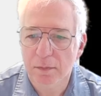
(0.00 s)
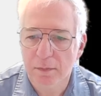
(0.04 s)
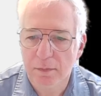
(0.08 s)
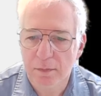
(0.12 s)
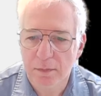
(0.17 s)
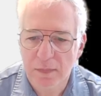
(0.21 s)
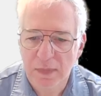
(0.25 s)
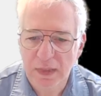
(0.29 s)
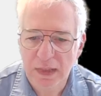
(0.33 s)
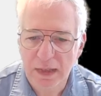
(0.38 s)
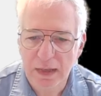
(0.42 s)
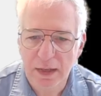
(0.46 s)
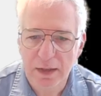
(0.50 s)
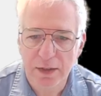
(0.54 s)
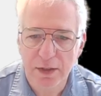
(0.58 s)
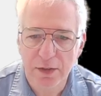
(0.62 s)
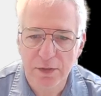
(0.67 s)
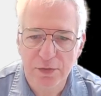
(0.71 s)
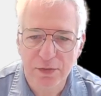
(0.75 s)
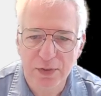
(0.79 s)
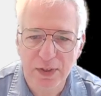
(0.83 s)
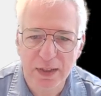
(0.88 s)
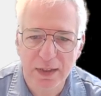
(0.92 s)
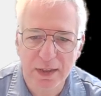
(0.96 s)
Now you
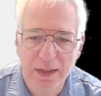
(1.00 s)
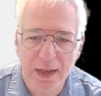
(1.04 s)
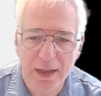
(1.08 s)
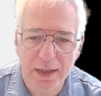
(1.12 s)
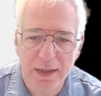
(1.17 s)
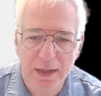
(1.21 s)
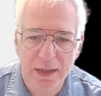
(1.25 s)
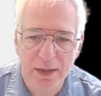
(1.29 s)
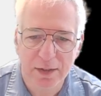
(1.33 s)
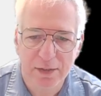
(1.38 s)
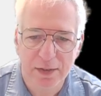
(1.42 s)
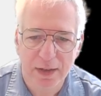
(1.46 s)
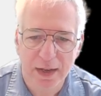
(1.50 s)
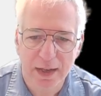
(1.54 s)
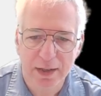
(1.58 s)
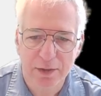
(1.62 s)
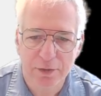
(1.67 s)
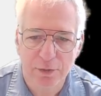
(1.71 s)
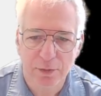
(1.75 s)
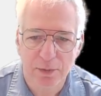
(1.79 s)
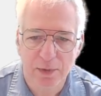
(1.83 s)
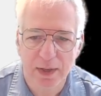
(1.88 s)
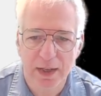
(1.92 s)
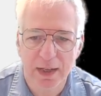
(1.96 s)
see that it's
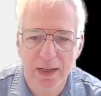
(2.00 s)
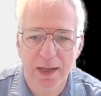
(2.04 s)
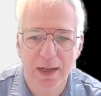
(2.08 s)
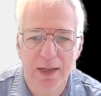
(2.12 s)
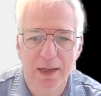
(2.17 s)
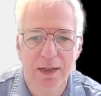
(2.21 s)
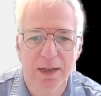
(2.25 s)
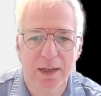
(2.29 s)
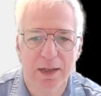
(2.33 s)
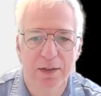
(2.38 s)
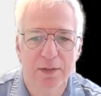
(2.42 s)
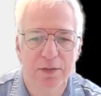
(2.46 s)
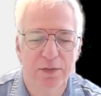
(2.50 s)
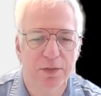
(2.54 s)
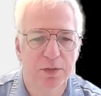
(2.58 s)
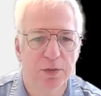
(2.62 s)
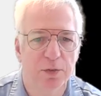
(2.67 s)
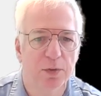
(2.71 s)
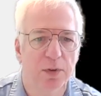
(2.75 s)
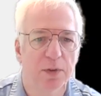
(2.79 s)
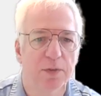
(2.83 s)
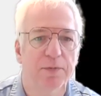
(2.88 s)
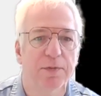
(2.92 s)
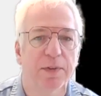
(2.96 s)
actually in a
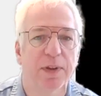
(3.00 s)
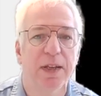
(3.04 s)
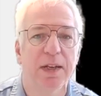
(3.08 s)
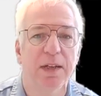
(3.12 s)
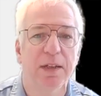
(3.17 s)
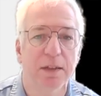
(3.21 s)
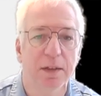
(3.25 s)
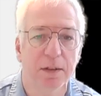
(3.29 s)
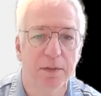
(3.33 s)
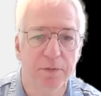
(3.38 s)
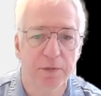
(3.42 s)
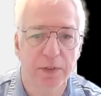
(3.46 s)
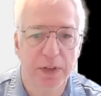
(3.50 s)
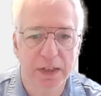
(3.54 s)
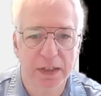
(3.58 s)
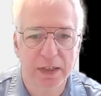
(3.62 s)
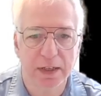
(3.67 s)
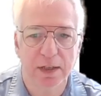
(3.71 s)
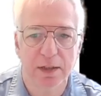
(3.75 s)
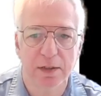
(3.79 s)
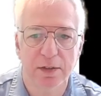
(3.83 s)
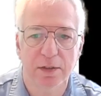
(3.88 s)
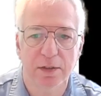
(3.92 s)
sort of inconvenient